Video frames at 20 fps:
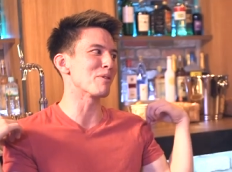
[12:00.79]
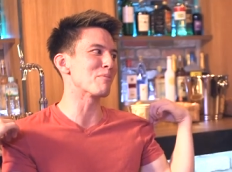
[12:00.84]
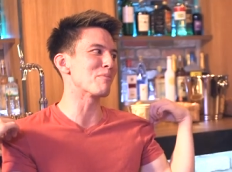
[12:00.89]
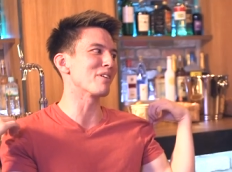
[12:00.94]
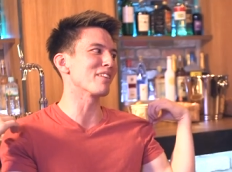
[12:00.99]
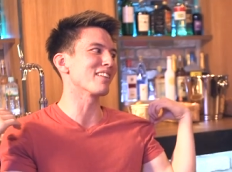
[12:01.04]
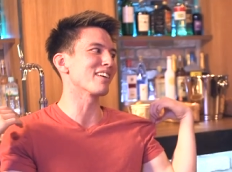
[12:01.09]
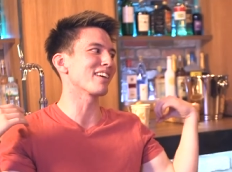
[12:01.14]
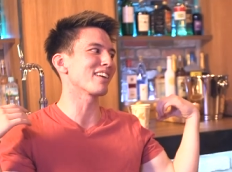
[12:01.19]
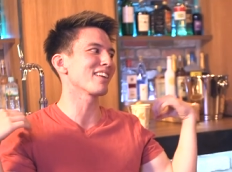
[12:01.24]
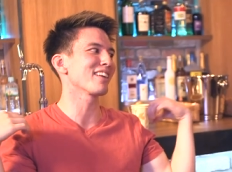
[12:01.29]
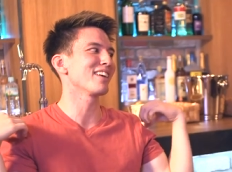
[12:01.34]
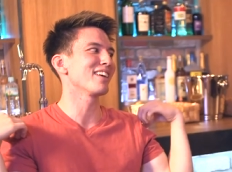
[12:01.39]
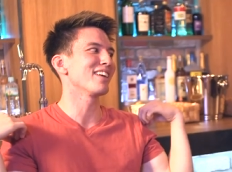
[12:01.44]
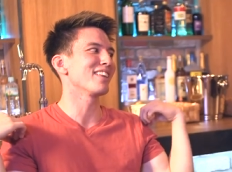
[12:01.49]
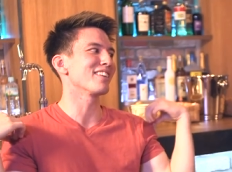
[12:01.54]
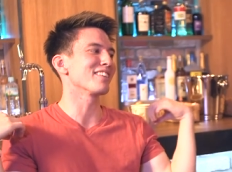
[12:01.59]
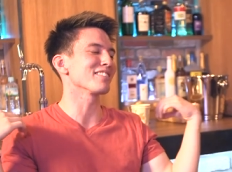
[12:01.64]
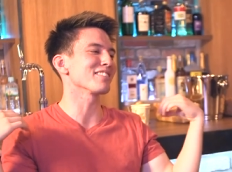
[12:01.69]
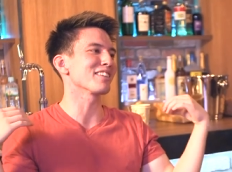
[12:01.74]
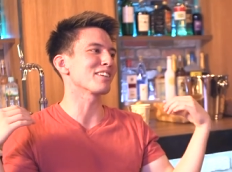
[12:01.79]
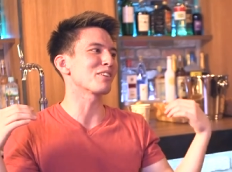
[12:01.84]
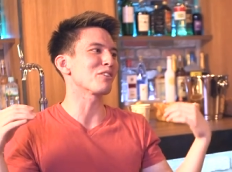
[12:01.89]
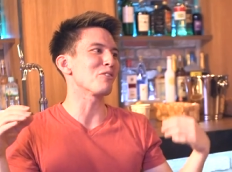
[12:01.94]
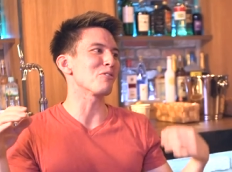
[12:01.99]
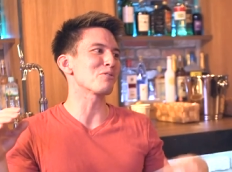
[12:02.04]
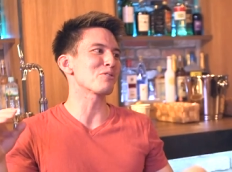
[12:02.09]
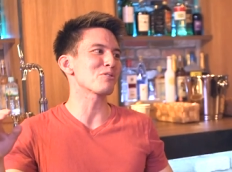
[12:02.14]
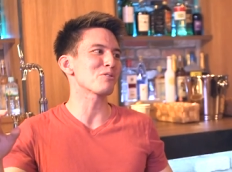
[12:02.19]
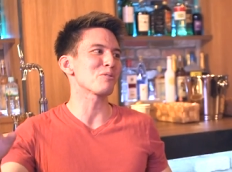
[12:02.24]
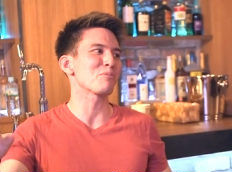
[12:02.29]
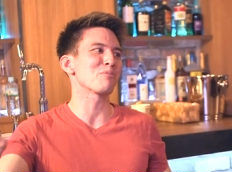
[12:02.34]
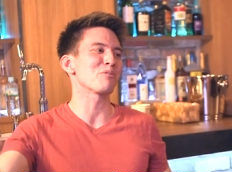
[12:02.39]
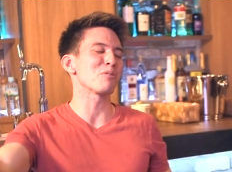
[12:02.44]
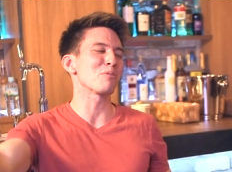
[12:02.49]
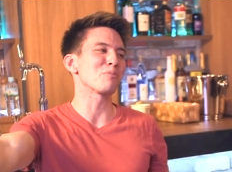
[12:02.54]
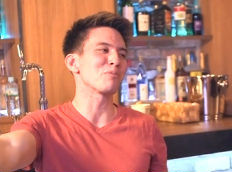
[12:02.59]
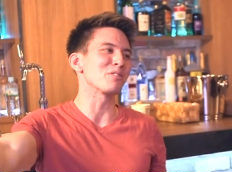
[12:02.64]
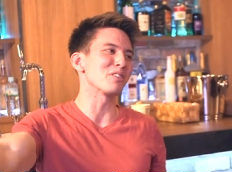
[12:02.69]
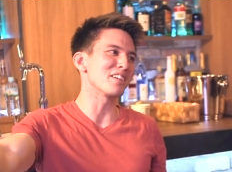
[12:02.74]
me, but like there's like cultural
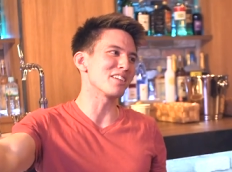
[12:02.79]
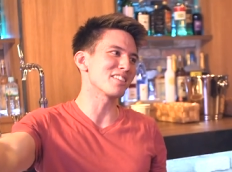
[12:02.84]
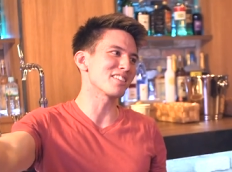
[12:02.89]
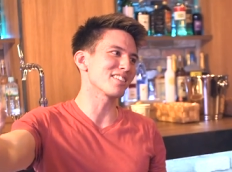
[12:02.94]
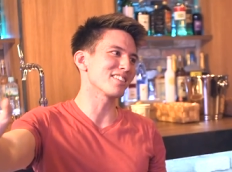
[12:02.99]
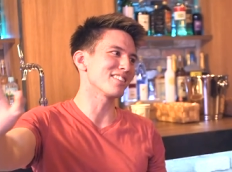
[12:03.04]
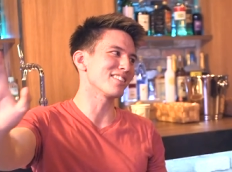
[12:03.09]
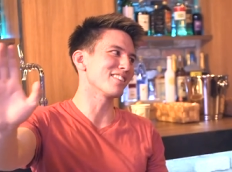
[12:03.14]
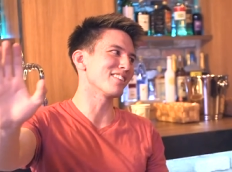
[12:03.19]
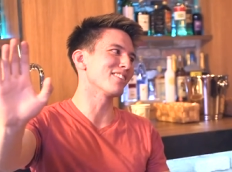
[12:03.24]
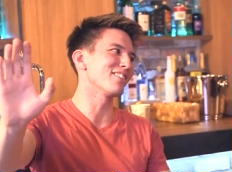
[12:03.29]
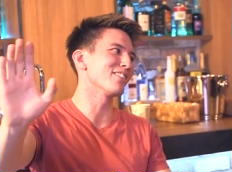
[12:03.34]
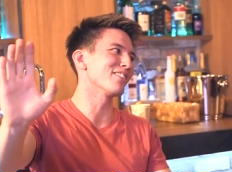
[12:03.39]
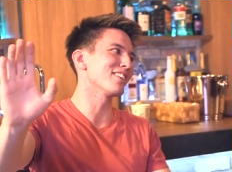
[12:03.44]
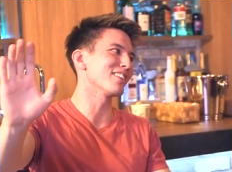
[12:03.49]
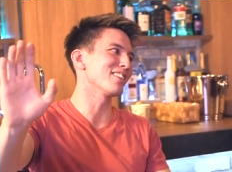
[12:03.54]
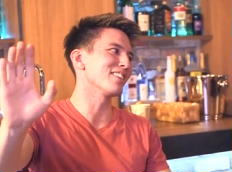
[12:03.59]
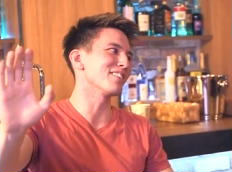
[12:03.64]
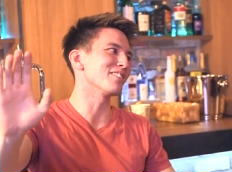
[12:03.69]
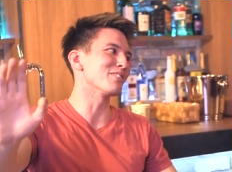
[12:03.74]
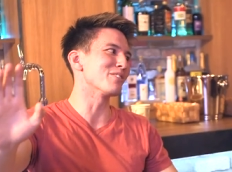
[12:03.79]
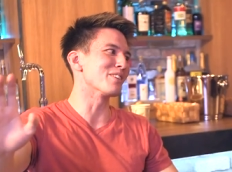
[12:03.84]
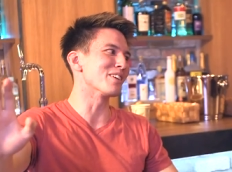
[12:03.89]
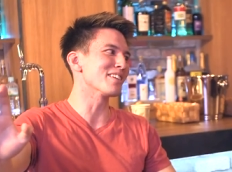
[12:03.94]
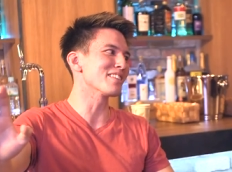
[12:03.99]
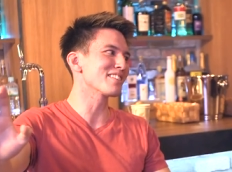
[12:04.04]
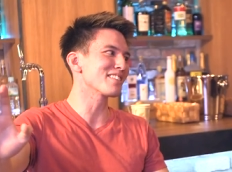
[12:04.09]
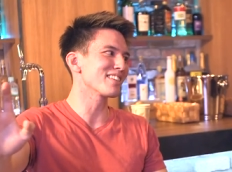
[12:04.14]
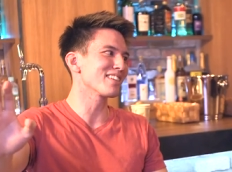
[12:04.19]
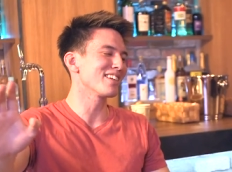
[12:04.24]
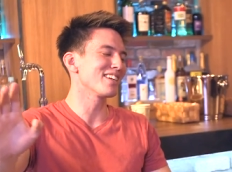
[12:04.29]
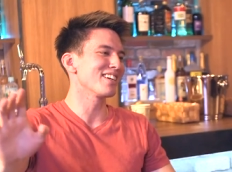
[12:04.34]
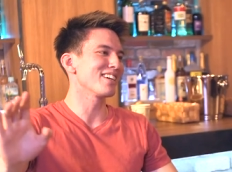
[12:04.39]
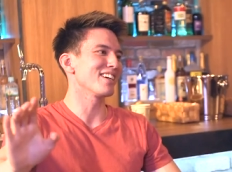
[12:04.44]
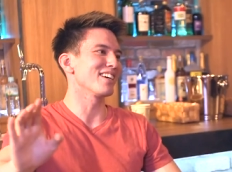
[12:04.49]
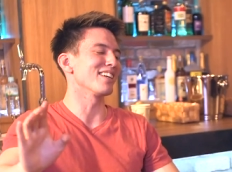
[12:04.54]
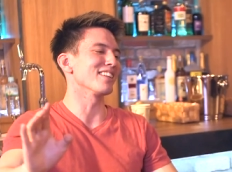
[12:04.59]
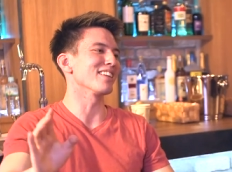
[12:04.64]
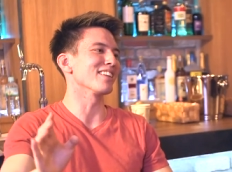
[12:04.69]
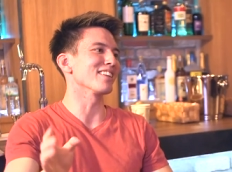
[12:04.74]
appropriation, you know, in the US,
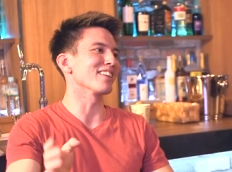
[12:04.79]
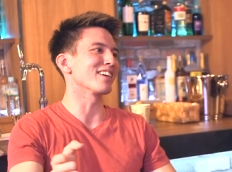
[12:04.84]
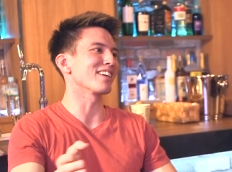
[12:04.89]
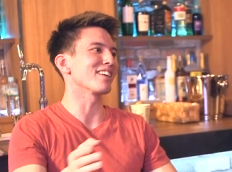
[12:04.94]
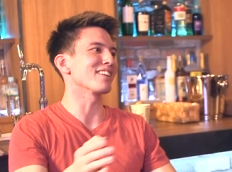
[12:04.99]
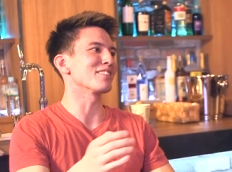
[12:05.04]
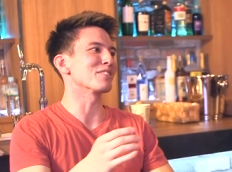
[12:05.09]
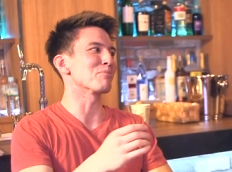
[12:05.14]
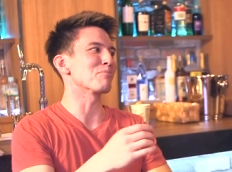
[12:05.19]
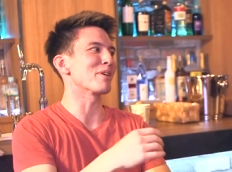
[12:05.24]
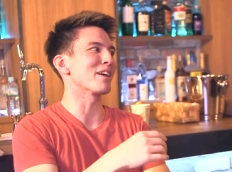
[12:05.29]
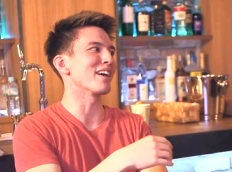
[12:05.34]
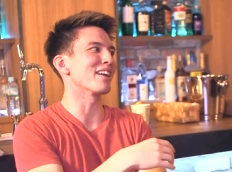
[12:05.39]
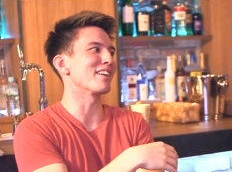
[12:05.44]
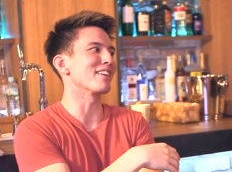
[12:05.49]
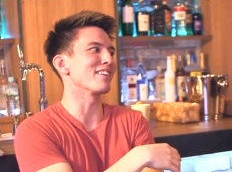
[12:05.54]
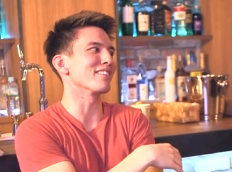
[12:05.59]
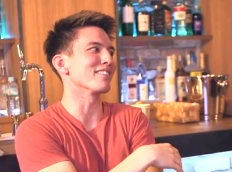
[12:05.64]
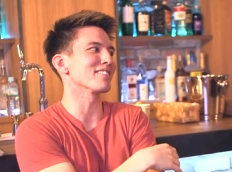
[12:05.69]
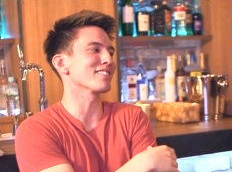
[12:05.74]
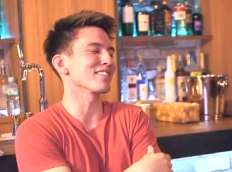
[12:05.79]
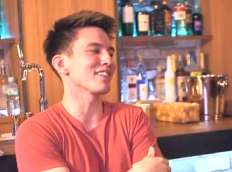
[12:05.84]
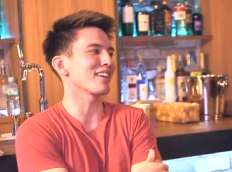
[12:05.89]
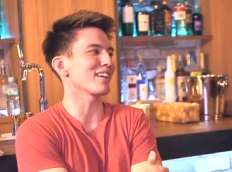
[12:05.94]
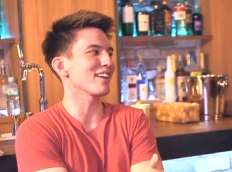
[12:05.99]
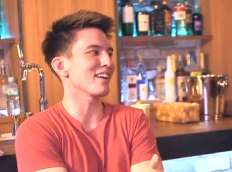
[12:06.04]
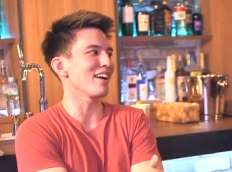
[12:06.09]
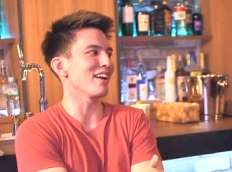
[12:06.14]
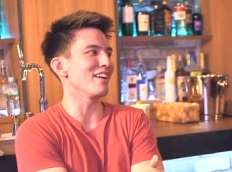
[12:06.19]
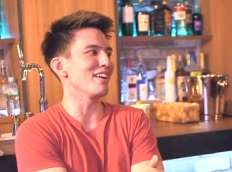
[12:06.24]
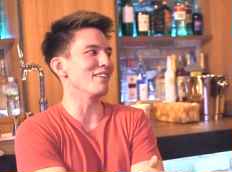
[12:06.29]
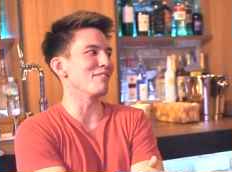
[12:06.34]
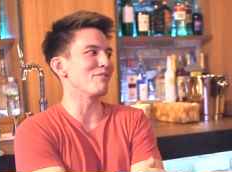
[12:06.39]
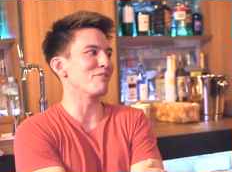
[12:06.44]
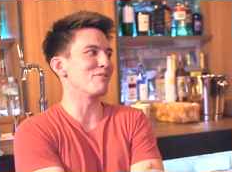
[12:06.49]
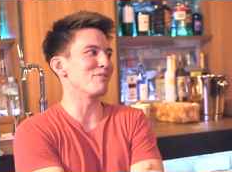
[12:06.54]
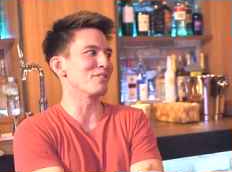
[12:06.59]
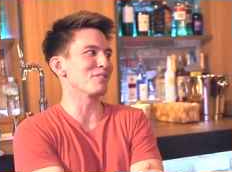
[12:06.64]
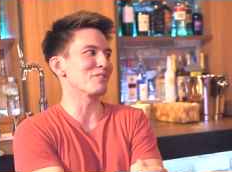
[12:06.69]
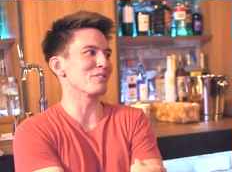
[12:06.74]
and then like in Japan here, it's like it
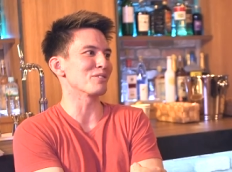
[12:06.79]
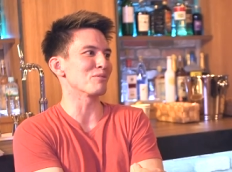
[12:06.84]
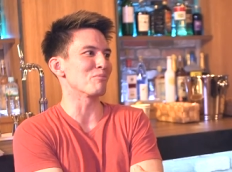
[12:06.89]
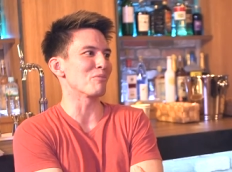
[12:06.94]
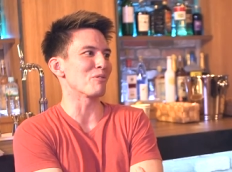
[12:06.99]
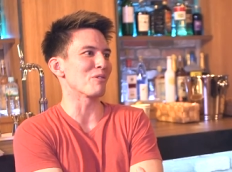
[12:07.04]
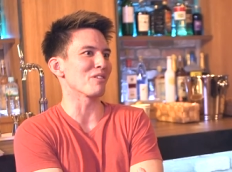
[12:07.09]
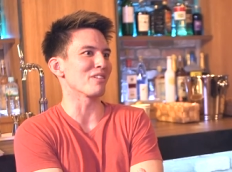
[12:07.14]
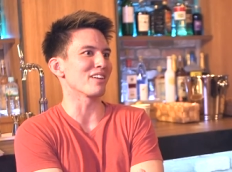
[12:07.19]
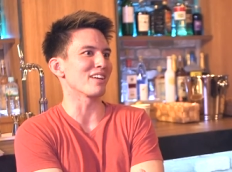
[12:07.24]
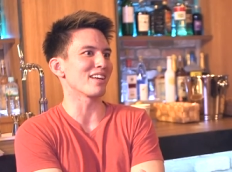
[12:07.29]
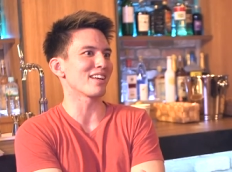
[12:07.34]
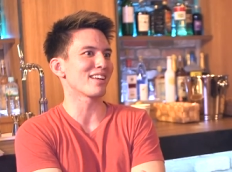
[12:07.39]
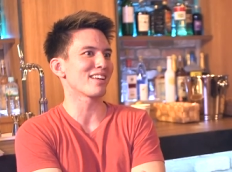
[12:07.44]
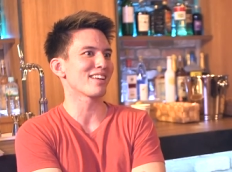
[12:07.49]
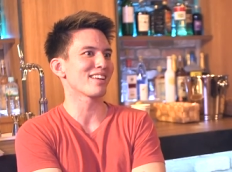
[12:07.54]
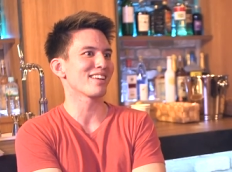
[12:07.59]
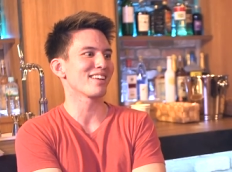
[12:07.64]
feels more like